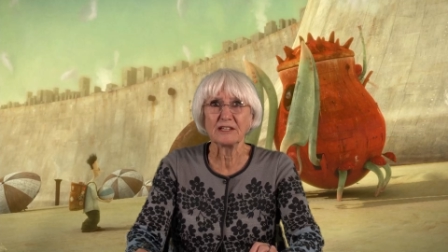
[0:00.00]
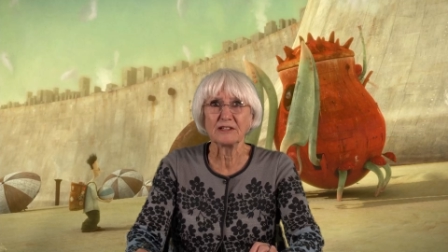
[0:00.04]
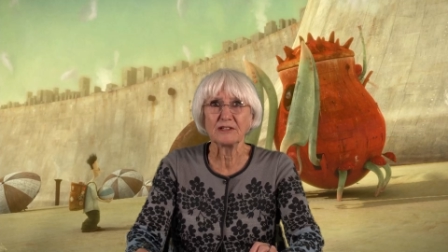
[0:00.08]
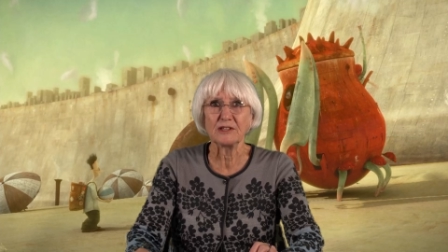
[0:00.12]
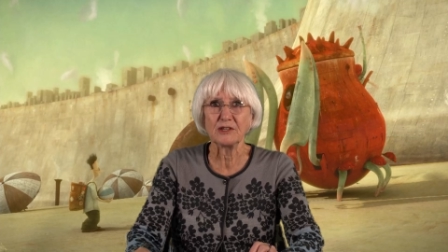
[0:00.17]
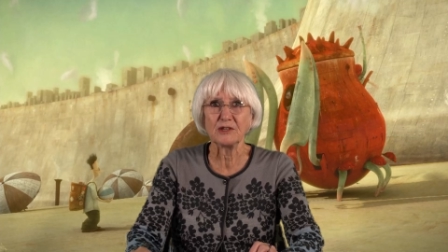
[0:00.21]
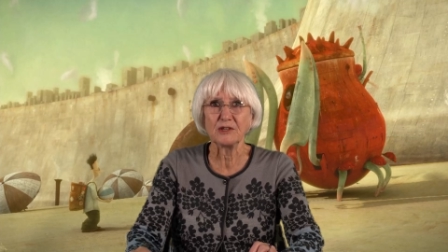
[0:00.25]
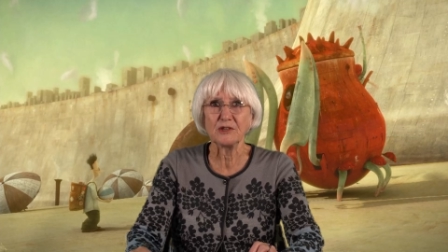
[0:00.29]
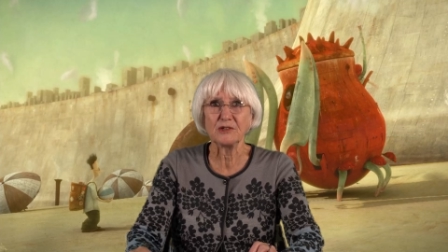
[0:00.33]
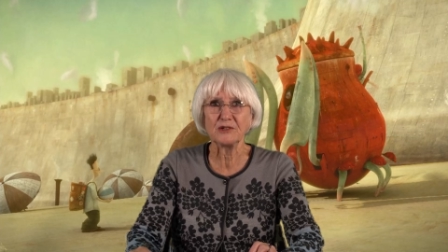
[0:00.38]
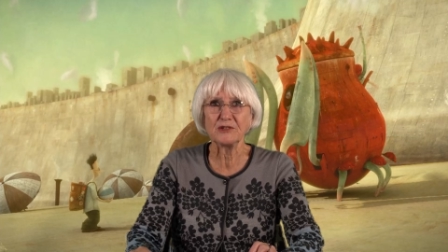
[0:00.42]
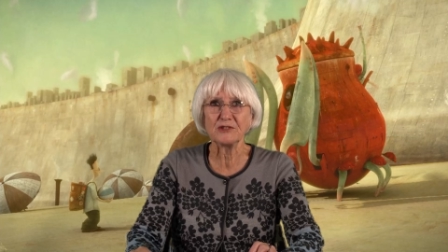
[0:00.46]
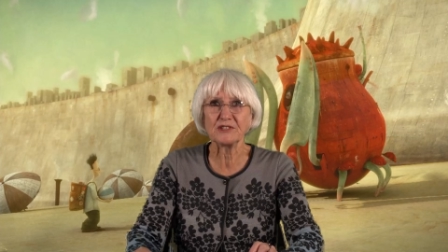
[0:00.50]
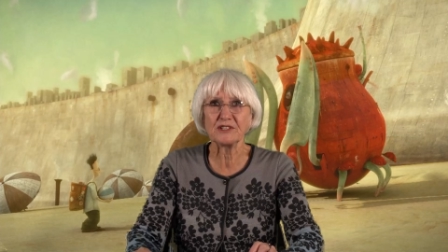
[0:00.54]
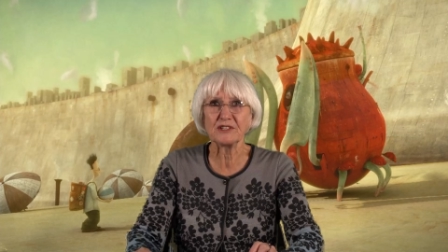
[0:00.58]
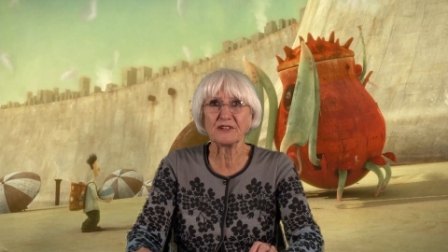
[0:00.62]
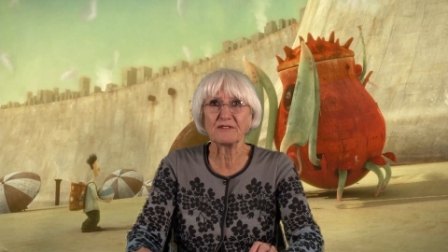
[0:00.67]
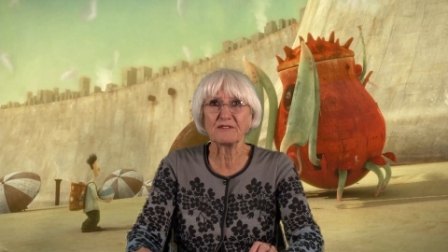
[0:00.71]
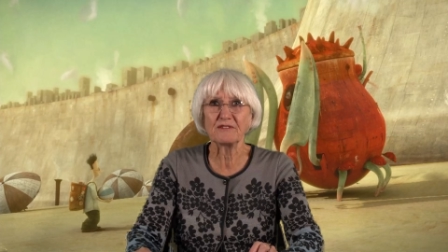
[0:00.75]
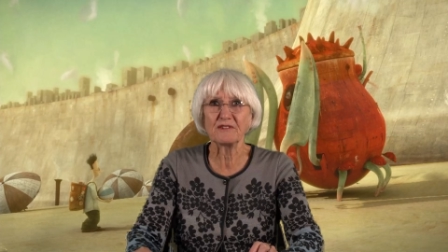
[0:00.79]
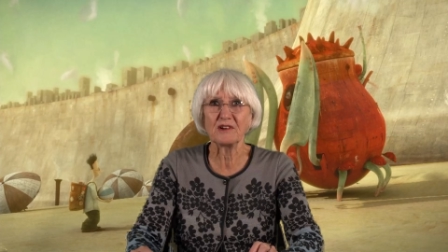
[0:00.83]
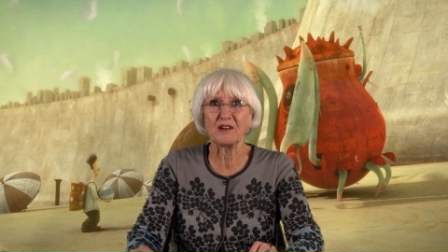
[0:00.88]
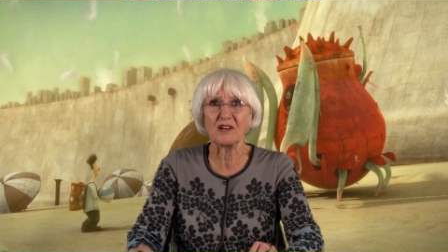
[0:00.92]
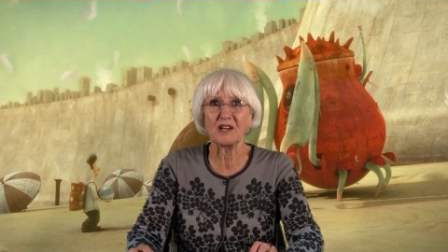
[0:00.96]
the use
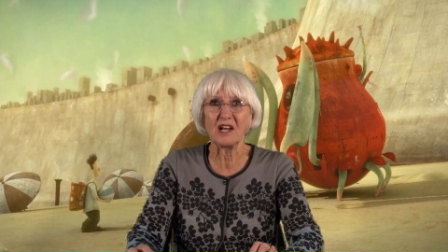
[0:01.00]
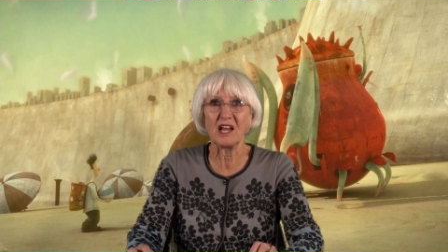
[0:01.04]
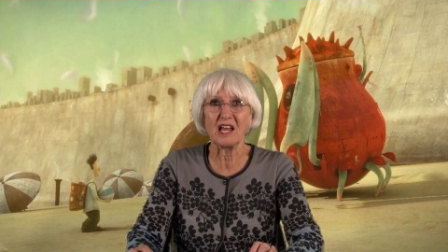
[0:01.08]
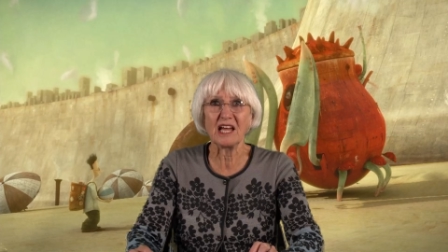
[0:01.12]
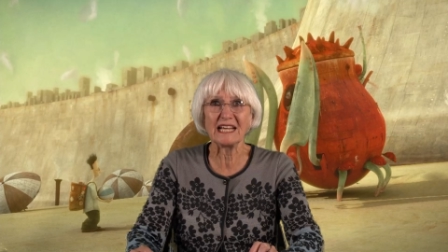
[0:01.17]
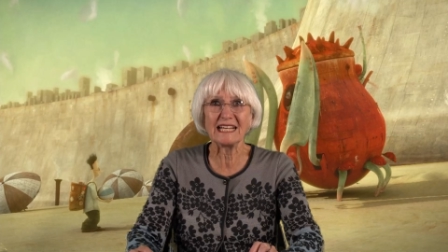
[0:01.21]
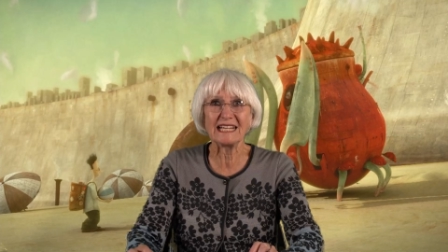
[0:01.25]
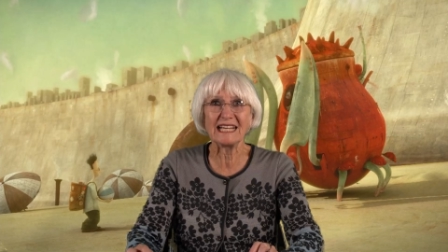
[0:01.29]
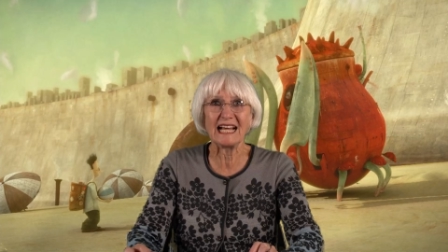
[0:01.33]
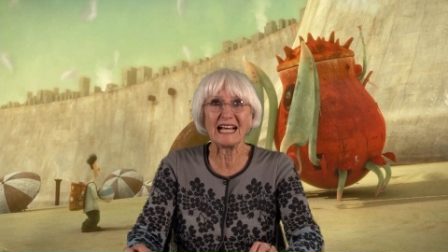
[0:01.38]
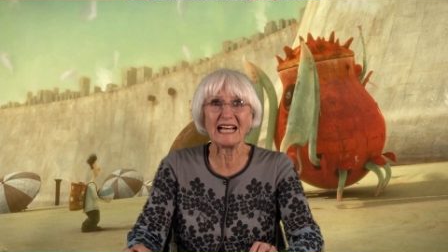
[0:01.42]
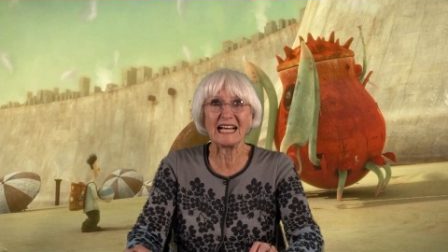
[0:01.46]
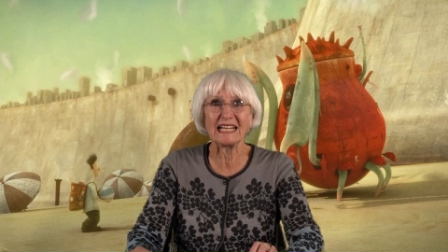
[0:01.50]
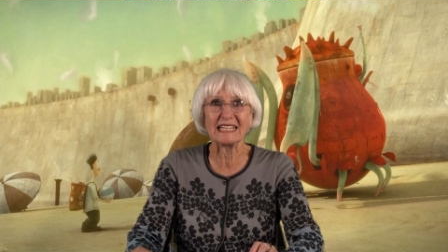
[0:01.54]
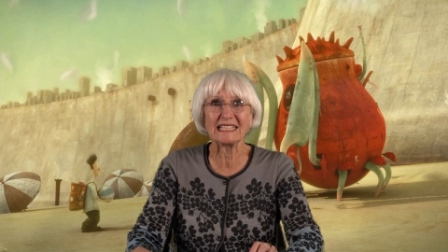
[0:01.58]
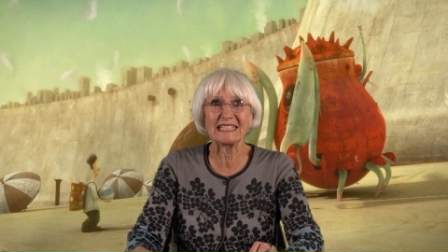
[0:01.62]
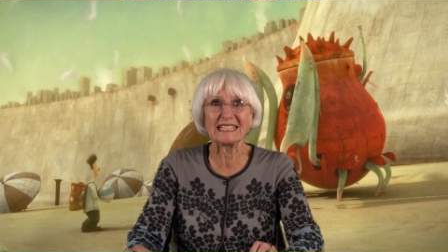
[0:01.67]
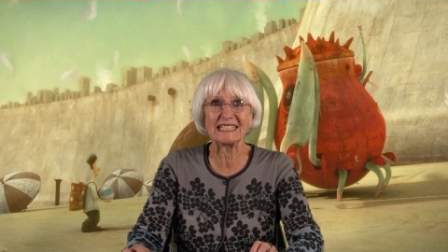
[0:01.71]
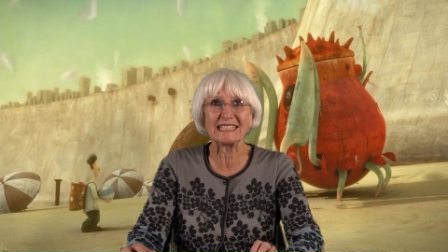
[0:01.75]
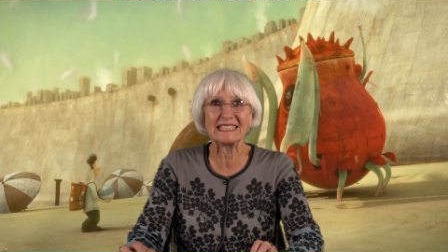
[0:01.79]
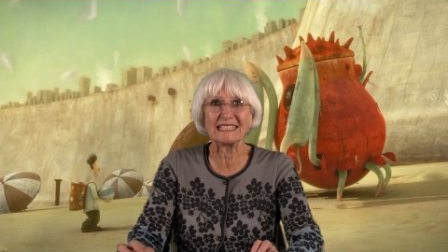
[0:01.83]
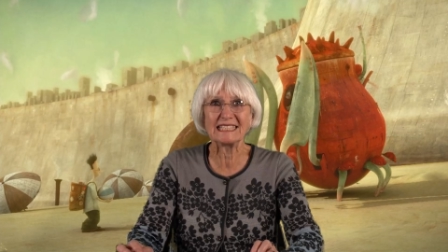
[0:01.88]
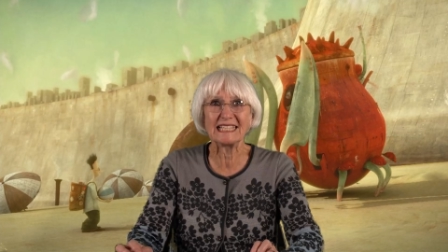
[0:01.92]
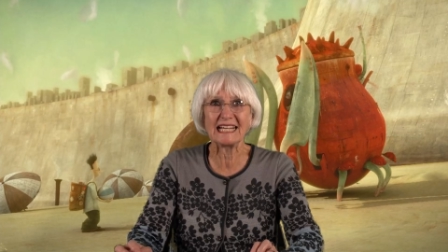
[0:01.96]
of
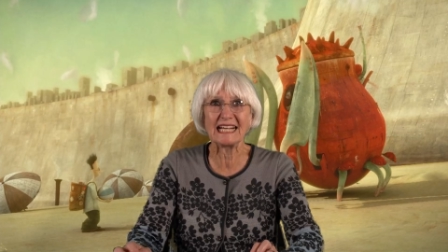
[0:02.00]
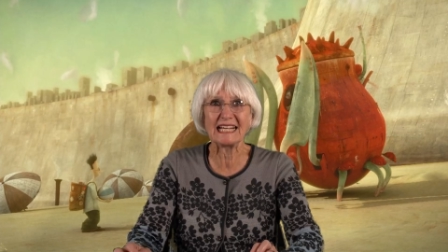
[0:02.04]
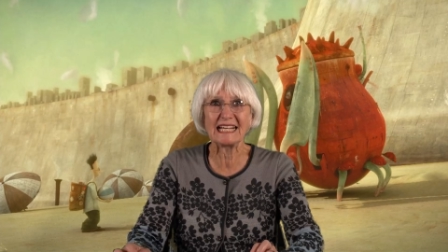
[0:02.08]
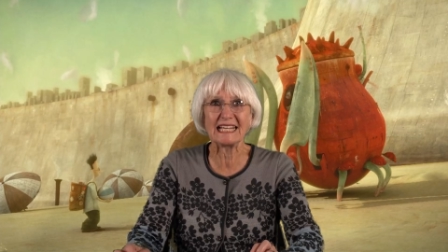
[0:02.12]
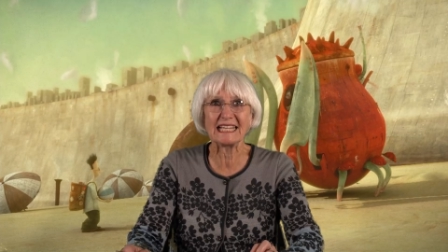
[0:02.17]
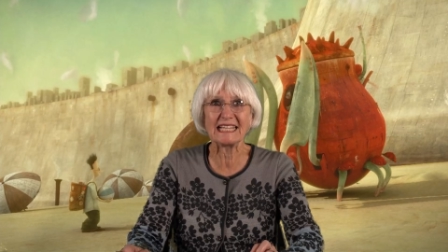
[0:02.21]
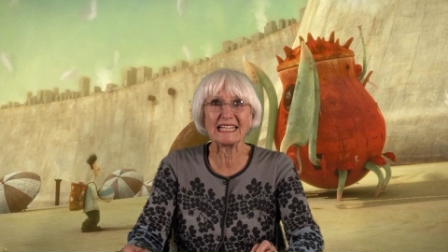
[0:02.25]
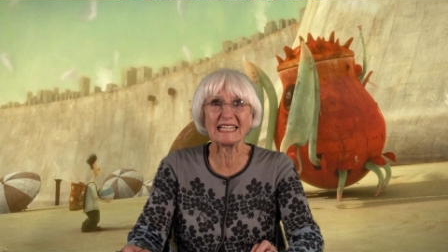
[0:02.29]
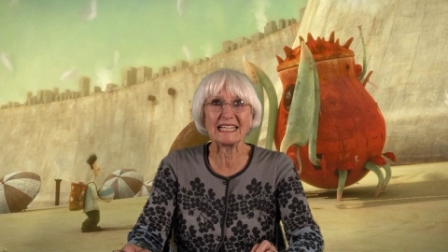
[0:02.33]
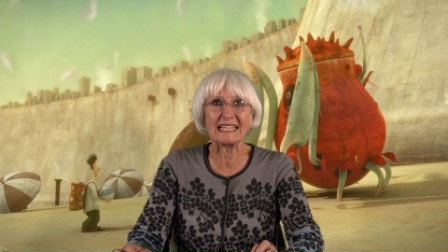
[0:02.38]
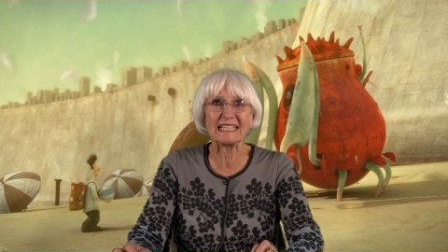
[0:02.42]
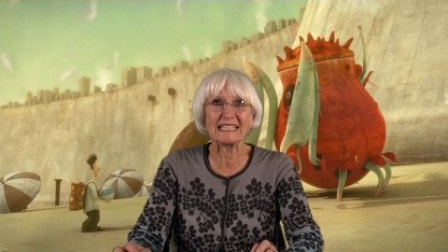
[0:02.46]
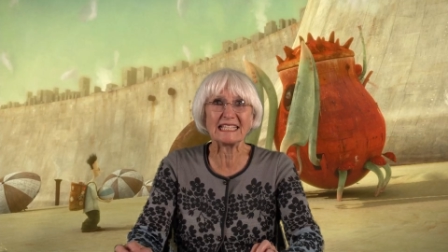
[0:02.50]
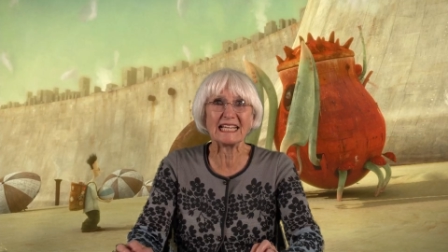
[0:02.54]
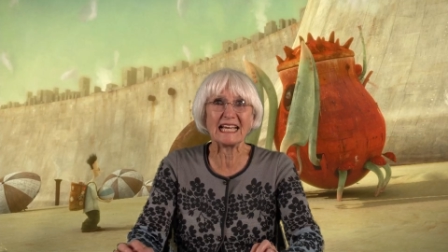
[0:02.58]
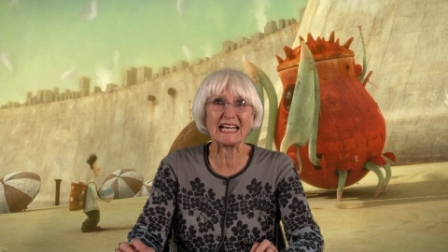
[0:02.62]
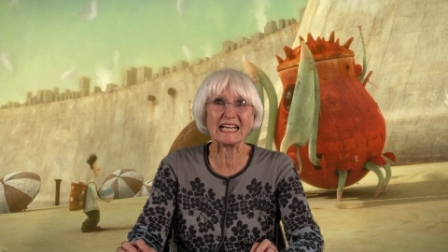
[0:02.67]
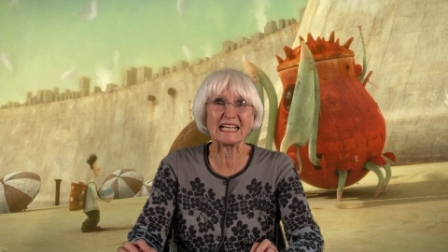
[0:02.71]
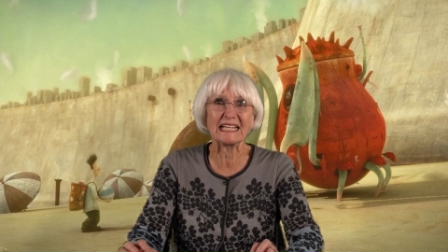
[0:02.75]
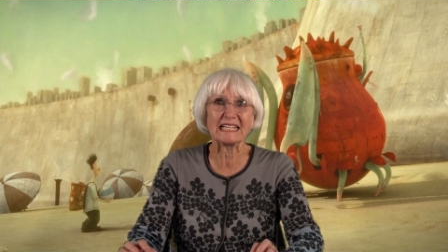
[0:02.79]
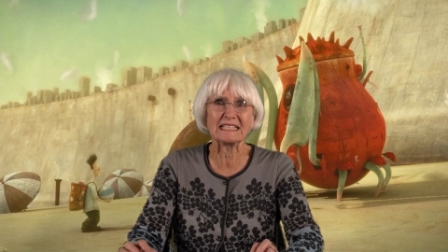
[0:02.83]
light-hearted, delicate,